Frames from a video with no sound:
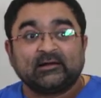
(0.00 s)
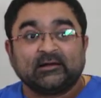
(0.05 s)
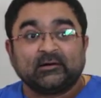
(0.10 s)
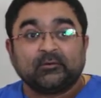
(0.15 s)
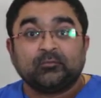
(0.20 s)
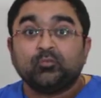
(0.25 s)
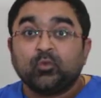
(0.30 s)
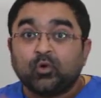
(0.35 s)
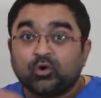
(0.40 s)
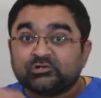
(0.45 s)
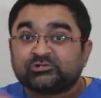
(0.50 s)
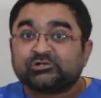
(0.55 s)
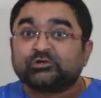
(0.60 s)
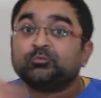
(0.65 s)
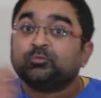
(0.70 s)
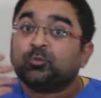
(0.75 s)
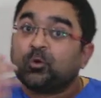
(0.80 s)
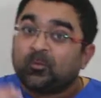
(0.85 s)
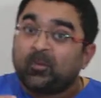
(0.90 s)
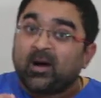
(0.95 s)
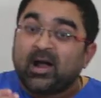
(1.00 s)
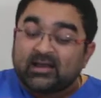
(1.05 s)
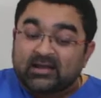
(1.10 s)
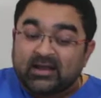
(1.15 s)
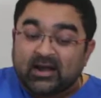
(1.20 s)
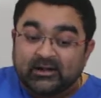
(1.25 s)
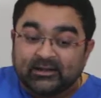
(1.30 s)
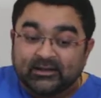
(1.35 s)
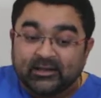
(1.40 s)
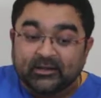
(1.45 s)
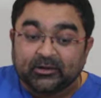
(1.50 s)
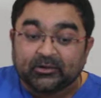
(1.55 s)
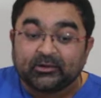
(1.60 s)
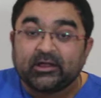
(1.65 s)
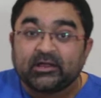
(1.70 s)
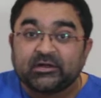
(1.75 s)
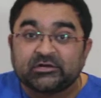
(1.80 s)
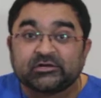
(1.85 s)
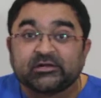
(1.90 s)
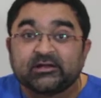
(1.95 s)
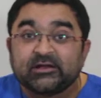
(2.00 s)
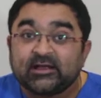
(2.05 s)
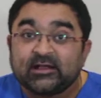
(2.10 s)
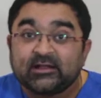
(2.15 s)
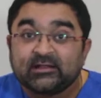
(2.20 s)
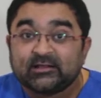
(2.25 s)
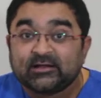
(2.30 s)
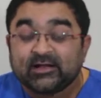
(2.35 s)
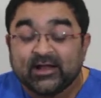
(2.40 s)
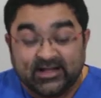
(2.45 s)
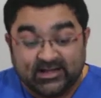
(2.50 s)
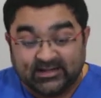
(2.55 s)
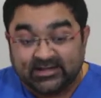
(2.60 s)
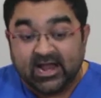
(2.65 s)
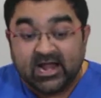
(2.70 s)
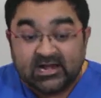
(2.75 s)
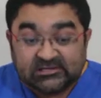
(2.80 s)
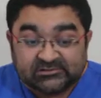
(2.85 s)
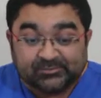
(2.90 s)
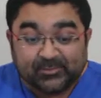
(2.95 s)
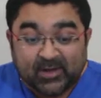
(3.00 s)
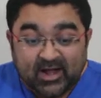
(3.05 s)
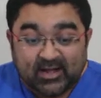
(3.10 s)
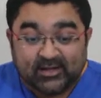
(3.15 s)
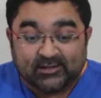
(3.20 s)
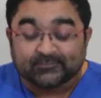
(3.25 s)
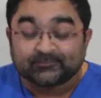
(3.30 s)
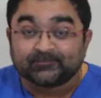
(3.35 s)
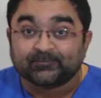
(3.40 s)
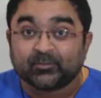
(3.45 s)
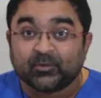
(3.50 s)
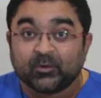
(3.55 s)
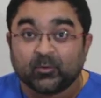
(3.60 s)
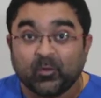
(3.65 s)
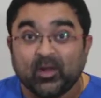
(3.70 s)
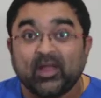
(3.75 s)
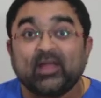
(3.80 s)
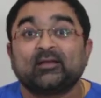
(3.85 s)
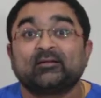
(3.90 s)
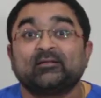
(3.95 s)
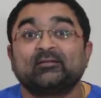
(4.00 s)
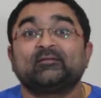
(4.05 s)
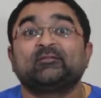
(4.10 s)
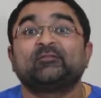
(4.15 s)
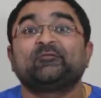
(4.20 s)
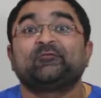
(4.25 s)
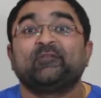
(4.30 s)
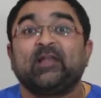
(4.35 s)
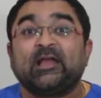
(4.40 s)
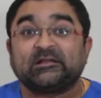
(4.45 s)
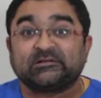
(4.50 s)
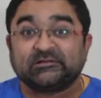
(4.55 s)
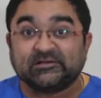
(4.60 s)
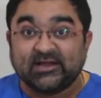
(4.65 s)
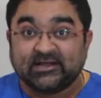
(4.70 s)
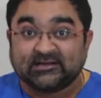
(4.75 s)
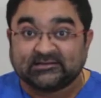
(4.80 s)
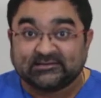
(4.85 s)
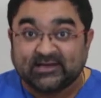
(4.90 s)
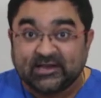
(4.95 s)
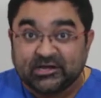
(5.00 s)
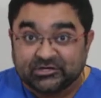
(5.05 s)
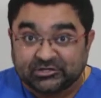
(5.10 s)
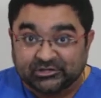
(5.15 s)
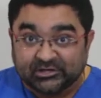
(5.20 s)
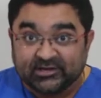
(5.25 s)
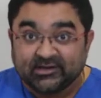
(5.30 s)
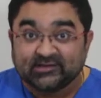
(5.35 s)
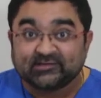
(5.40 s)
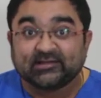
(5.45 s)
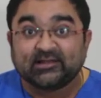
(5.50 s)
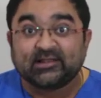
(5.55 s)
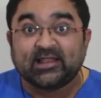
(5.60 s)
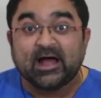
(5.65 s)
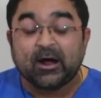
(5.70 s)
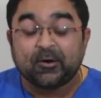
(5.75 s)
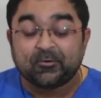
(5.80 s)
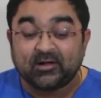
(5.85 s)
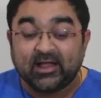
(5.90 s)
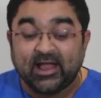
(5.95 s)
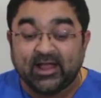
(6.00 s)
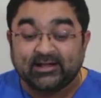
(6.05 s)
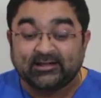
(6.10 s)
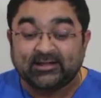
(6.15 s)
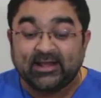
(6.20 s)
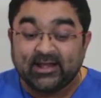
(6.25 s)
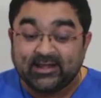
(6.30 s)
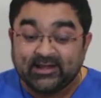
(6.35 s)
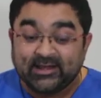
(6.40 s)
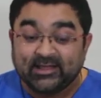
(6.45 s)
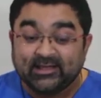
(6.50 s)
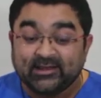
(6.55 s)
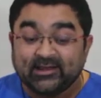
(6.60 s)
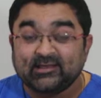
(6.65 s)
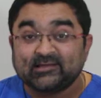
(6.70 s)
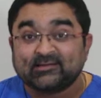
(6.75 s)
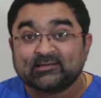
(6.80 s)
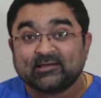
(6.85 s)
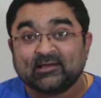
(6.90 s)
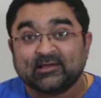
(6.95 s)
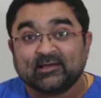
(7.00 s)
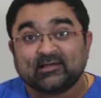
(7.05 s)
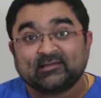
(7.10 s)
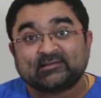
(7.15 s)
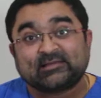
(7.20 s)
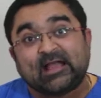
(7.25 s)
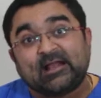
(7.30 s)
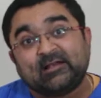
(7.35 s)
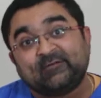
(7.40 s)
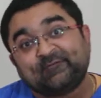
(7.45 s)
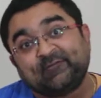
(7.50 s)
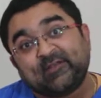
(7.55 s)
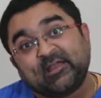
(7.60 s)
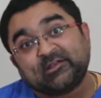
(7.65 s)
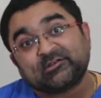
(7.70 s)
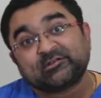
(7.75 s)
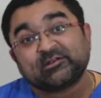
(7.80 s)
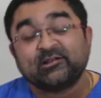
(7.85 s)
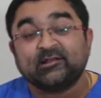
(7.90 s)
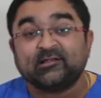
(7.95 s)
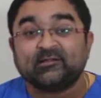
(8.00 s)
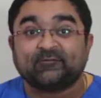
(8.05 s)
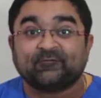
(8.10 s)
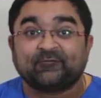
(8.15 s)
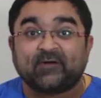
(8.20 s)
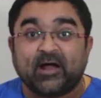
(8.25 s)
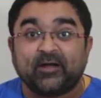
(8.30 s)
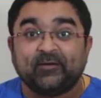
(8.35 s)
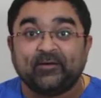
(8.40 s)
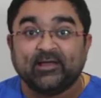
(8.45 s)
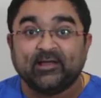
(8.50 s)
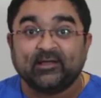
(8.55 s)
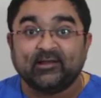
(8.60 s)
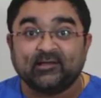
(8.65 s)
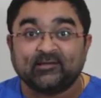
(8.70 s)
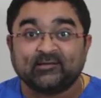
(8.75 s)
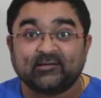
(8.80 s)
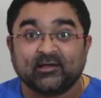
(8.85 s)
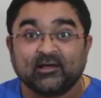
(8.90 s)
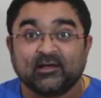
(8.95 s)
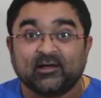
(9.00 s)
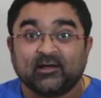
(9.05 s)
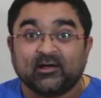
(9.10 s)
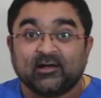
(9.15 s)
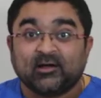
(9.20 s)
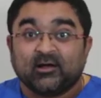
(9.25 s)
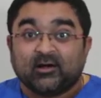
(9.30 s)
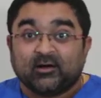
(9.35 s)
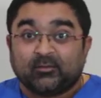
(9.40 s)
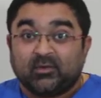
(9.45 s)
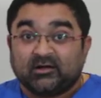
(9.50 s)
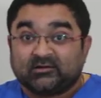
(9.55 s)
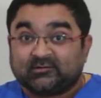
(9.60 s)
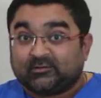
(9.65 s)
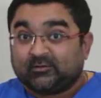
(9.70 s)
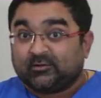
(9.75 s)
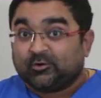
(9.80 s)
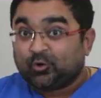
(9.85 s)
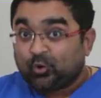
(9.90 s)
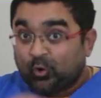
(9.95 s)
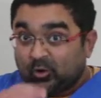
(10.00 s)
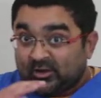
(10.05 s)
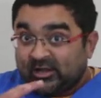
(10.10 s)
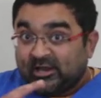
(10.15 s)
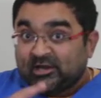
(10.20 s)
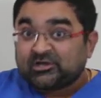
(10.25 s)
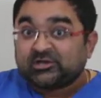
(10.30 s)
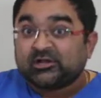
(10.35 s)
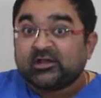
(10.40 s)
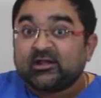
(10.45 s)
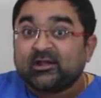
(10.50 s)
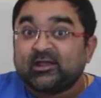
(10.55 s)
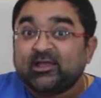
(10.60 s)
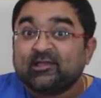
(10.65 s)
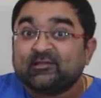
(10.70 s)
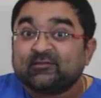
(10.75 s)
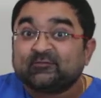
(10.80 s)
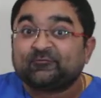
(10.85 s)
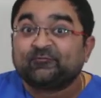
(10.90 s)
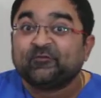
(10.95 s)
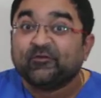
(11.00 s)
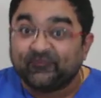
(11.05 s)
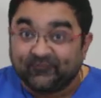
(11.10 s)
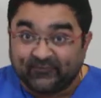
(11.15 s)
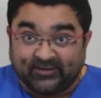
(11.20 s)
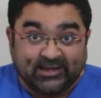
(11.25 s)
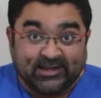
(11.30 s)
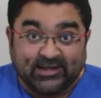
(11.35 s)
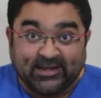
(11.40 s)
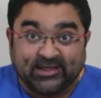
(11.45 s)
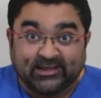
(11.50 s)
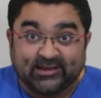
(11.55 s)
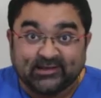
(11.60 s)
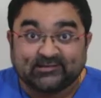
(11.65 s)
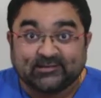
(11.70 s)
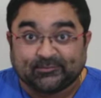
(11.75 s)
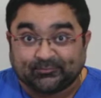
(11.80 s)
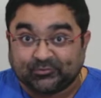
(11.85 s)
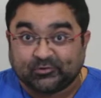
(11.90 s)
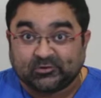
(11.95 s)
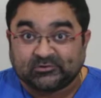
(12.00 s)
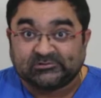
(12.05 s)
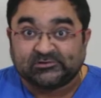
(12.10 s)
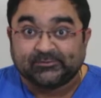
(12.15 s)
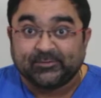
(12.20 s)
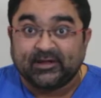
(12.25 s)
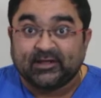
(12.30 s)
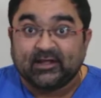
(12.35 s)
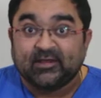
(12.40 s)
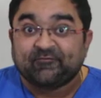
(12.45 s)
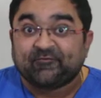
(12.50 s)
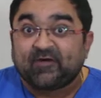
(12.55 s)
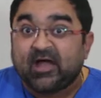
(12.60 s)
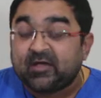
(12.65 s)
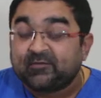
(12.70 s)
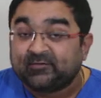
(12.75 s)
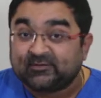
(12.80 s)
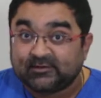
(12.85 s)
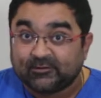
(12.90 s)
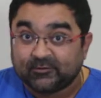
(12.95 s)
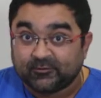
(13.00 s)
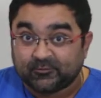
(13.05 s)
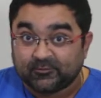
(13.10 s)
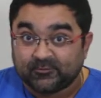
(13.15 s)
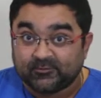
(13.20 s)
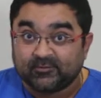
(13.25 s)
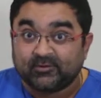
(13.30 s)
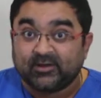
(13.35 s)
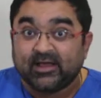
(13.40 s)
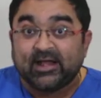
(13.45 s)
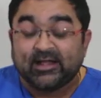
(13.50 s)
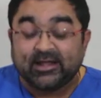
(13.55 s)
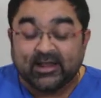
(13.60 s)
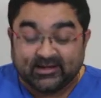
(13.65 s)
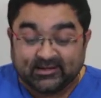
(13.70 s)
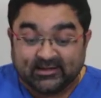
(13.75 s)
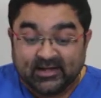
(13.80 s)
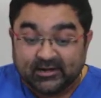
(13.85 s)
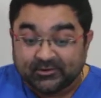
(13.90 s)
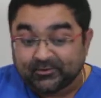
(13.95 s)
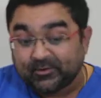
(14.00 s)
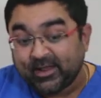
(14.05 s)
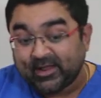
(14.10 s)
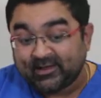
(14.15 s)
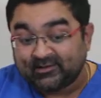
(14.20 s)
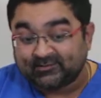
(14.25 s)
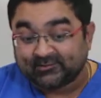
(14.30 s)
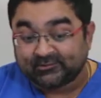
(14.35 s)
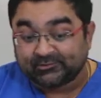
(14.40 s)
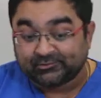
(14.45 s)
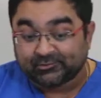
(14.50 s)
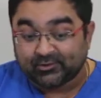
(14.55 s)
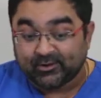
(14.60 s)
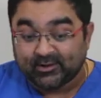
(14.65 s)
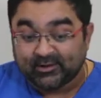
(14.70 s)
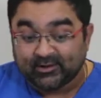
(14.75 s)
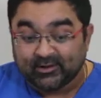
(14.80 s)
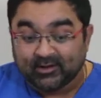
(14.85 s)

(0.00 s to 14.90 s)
most mobile articulation in the entire spine, where flexion extension is allowed like 10 degrees, side flexion is 5 degrees, but rotation is 50 degrees approximately, 50 at atlanto-axial joint.